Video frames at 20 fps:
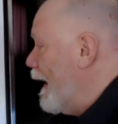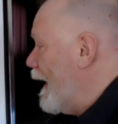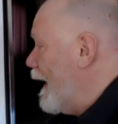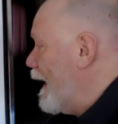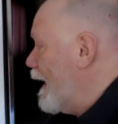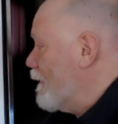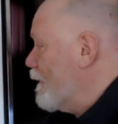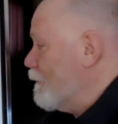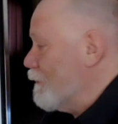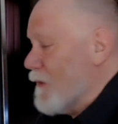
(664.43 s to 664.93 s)

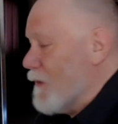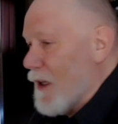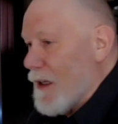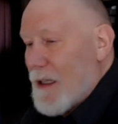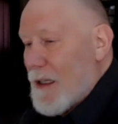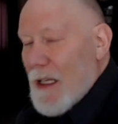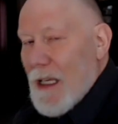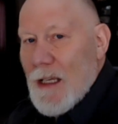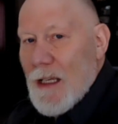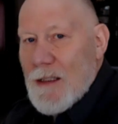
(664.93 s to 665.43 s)
And
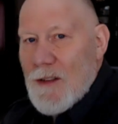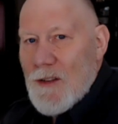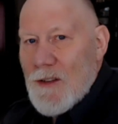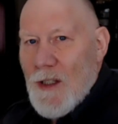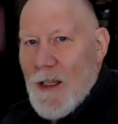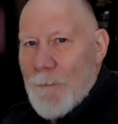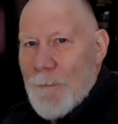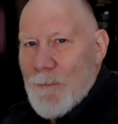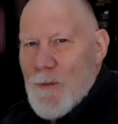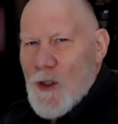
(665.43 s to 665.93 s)
it
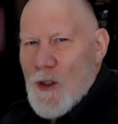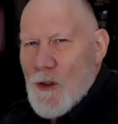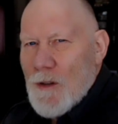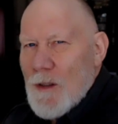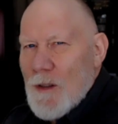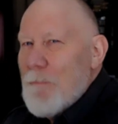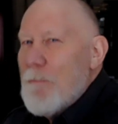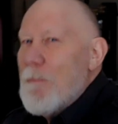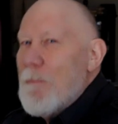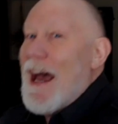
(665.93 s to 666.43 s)
um, sort of